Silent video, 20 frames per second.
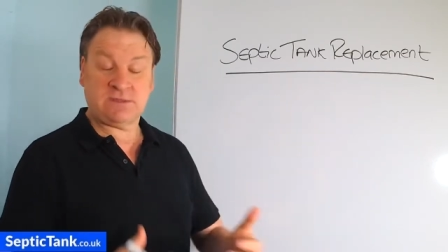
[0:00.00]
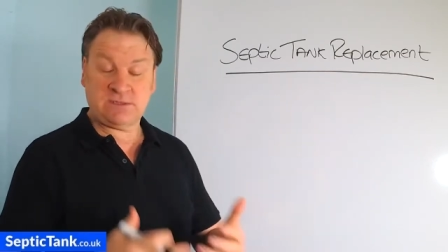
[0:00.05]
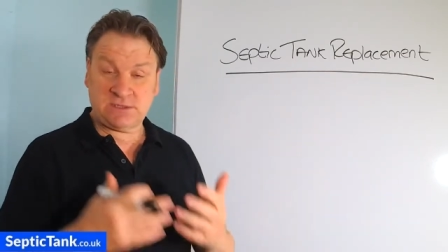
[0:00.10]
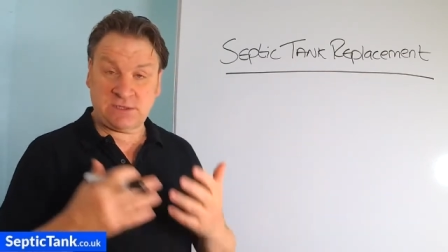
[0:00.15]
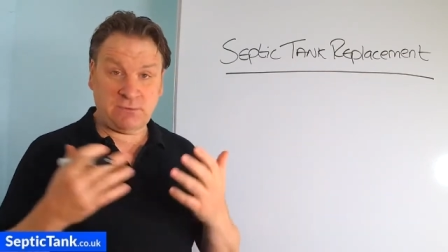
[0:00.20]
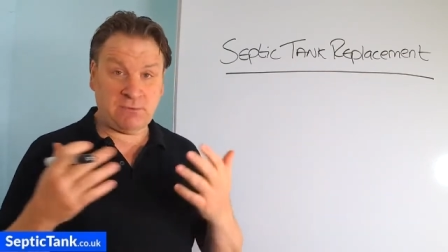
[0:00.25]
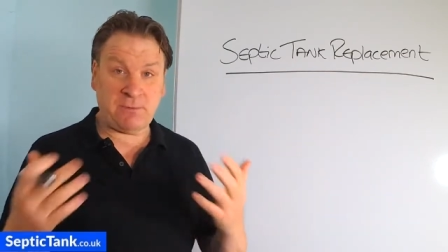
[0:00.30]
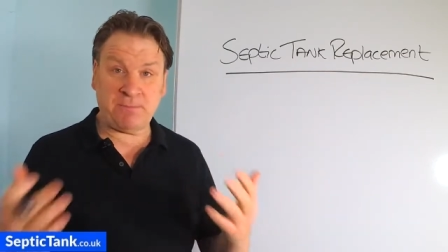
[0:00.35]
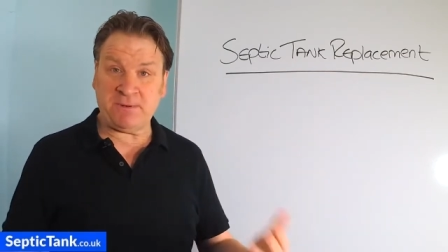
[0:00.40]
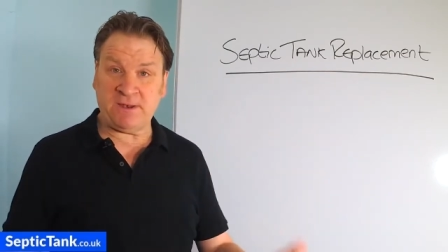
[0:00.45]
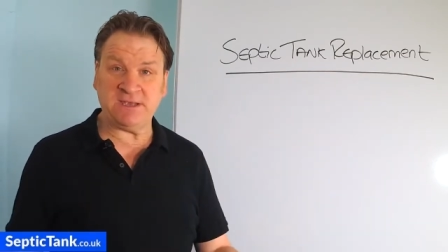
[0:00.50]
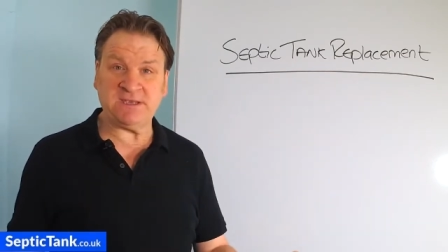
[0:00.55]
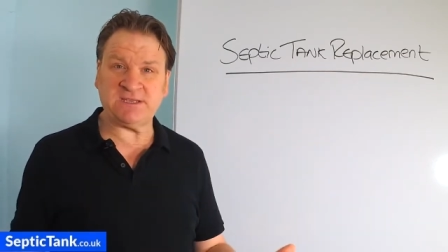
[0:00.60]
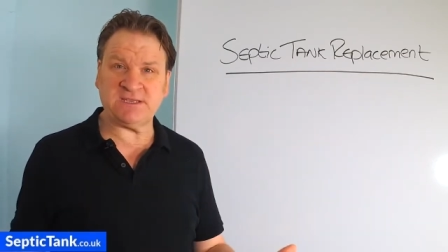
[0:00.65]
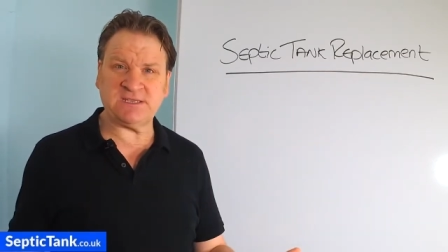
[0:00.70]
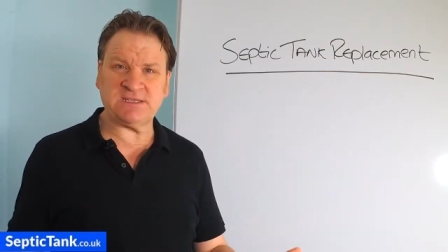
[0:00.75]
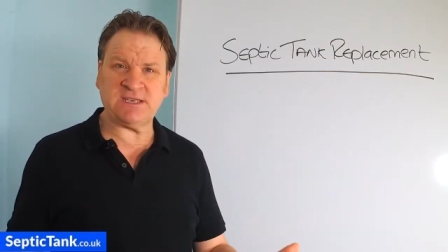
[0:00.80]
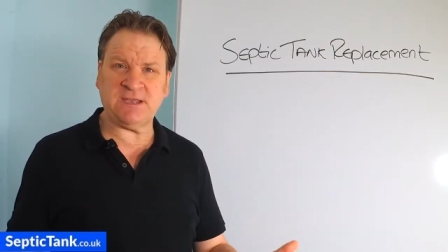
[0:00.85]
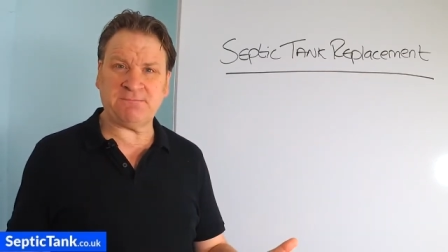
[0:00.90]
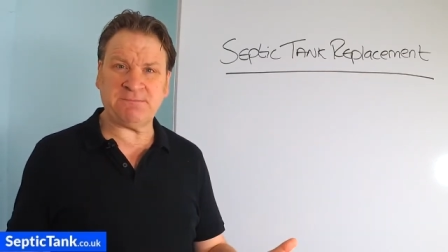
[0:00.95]
to replace
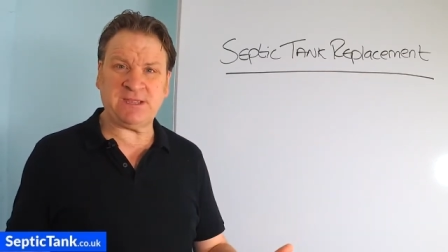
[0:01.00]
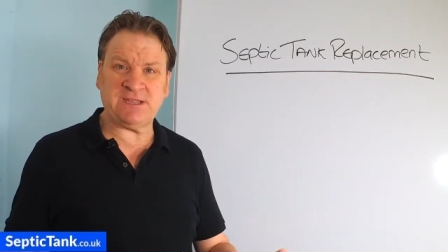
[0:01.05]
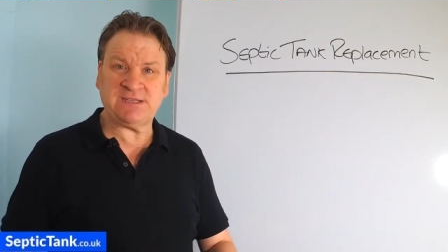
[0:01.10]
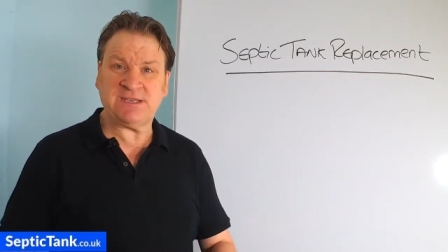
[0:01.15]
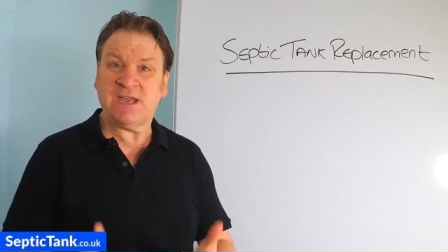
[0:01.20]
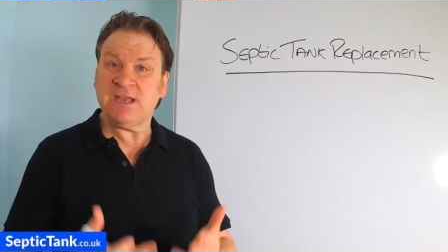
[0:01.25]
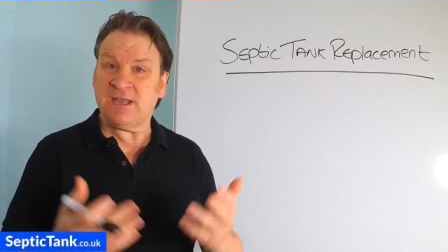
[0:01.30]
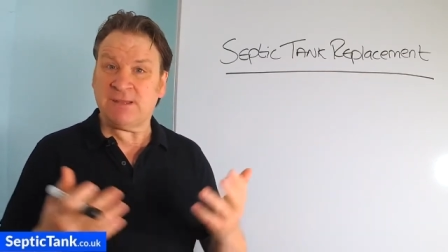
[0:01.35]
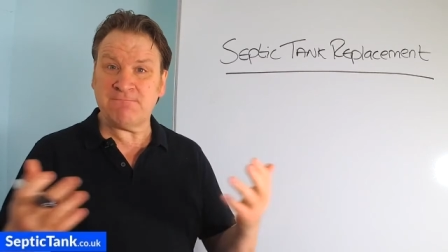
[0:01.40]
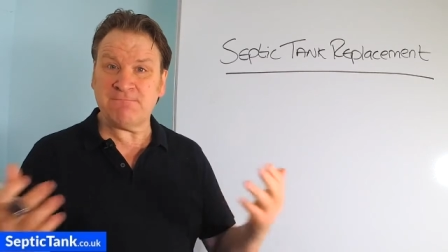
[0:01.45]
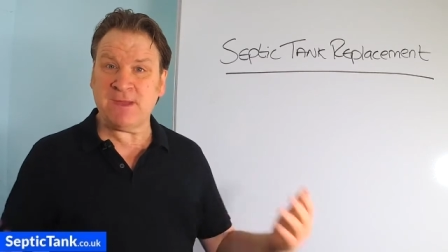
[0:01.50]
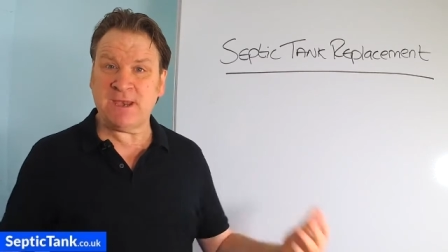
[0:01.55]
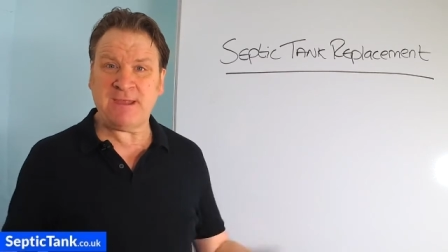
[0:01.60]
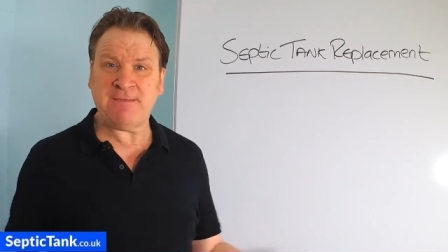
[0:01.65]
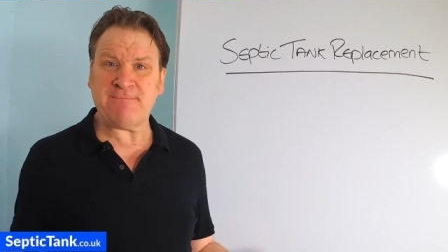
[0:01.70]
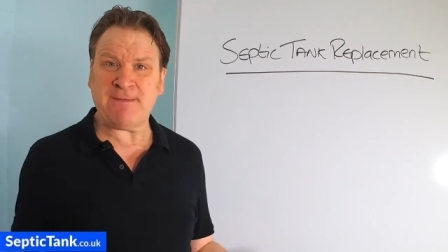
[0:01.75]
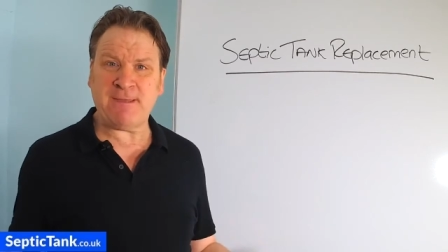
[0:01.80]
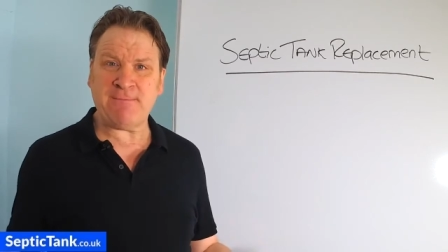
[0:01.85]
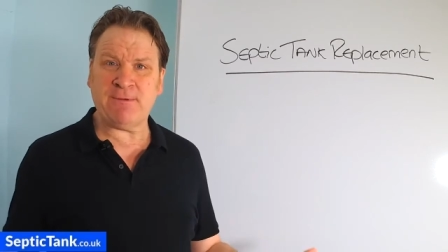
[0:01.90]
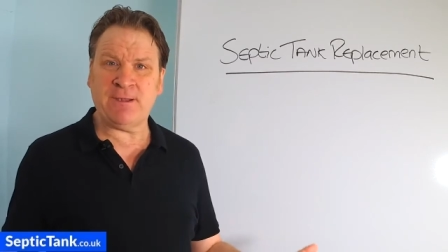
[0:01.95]
a septic tank and many
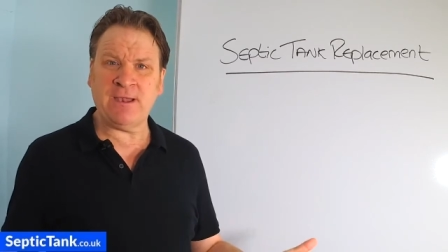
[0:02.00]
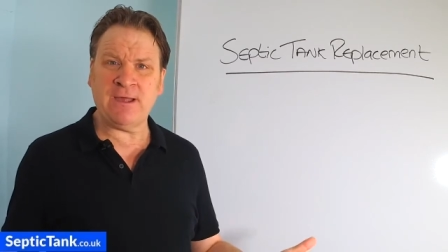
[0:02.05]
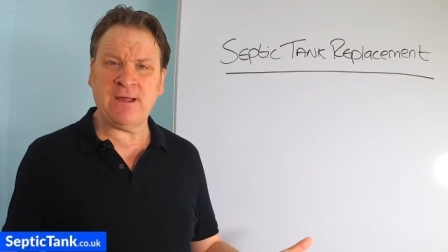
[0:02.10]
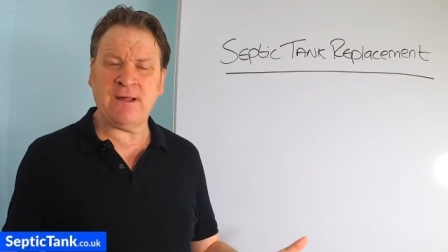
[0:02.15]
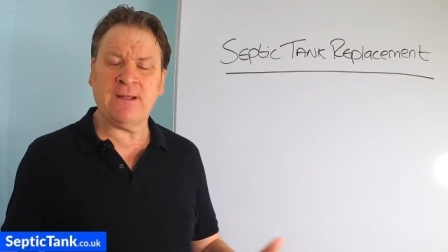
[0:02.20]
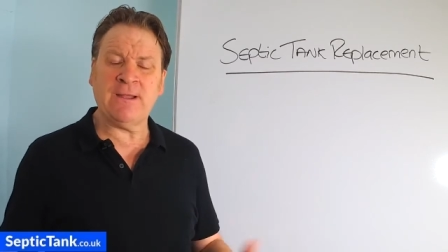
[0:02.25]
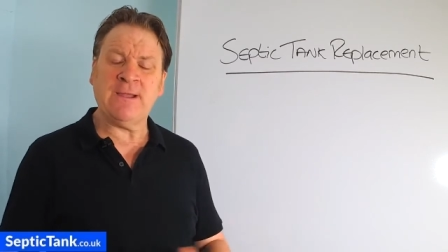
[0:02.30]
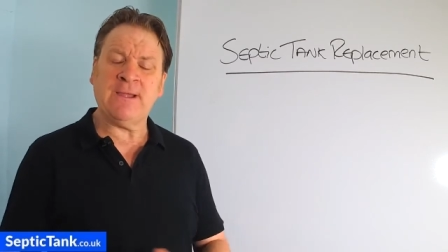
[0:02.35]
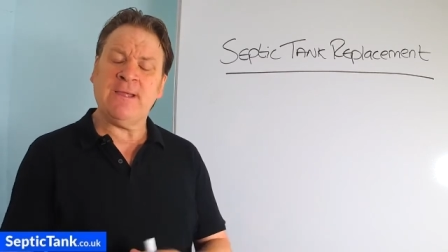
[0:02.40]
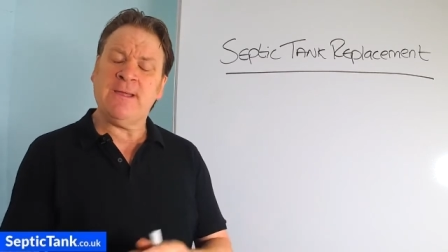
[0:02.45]
people are